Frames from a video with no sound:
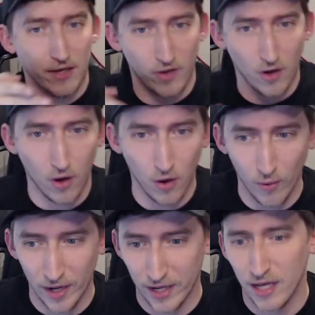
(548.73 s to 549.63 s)
the
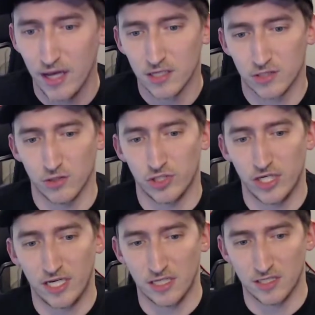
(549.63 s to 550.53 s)
hallway so
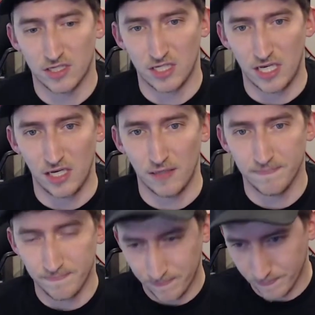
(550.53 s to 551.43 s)
she can see
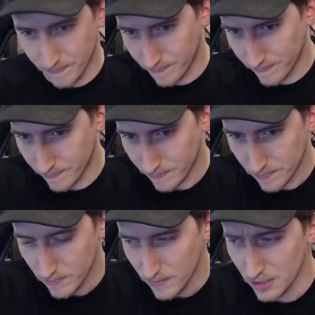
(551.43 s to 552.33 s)

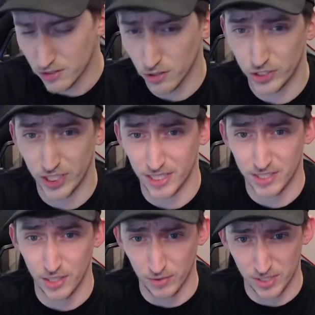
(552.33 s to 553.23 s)
so she can
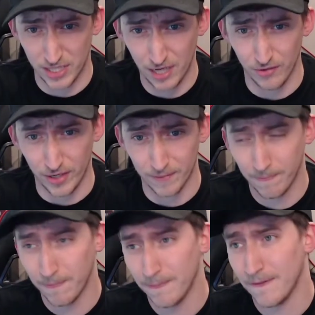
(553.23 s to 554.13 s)
see what's down there.
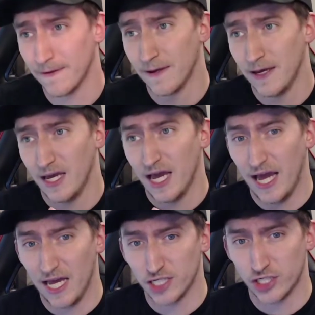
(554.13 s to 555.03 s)

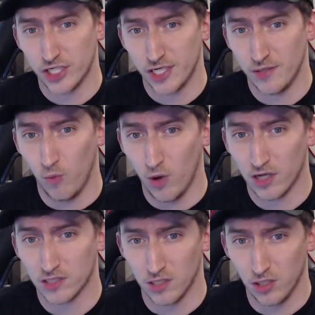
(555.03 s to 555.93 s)
As she
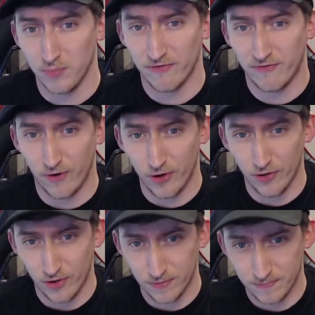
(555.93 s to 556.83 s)
walks a little bit
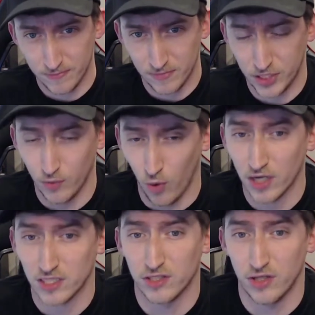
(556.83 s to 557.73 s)
further, she
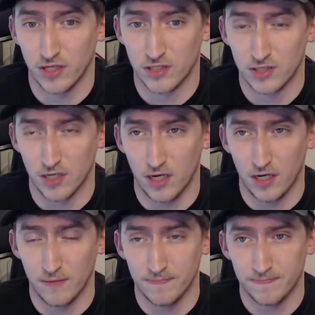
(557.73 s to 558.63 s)
walks into this
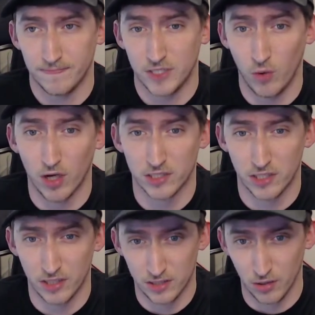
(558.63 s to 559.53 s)
uh, she walks
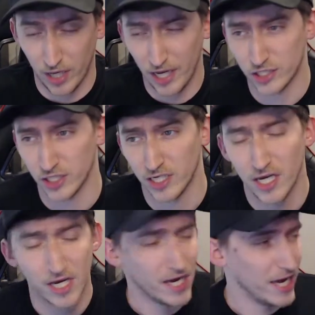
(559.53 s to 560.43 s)
into this location
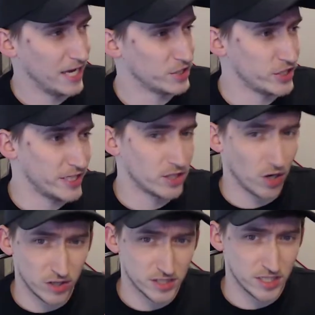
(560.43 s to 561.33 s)
as she
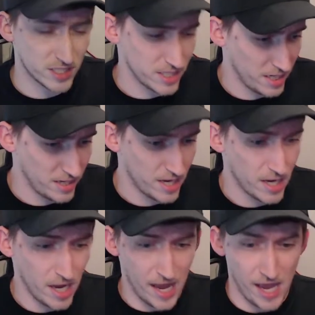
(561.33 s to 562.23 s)
turns to see
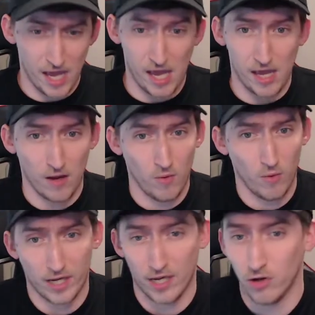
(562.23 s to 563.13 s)
a
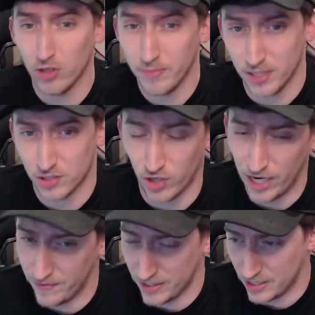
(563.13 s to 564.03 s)
what can only be
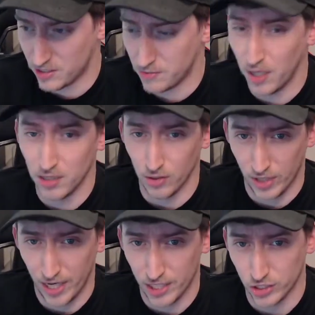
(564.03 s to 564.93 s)
described as a smut
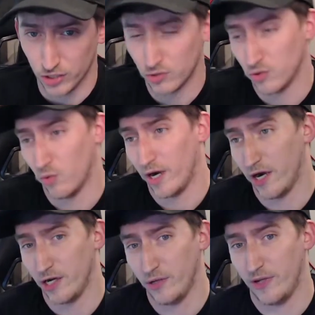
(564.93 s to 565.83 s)
location to
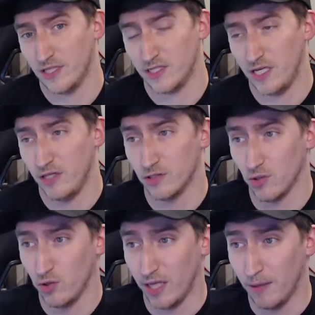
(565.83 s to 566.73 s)
where you can see there's
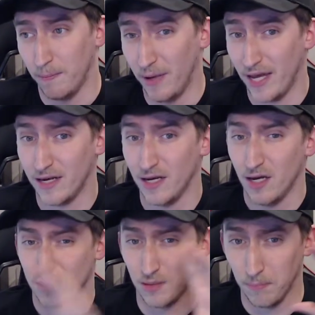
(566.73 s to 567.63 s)
only a bed,
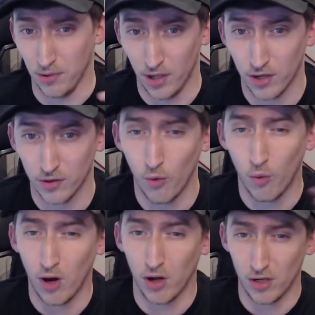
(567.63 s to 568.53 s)
some blood on the
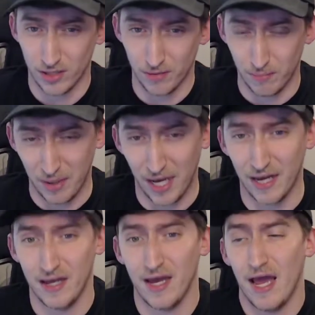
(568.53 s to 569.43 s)
wall in the
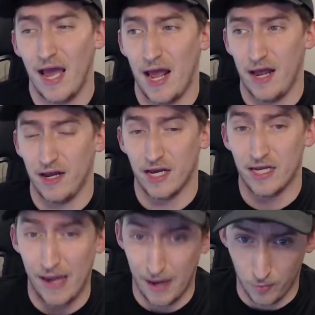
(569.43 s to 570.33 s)
bed, and a
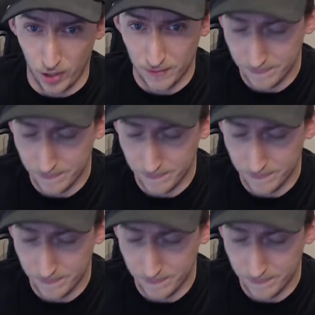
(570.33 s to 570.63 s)
camera.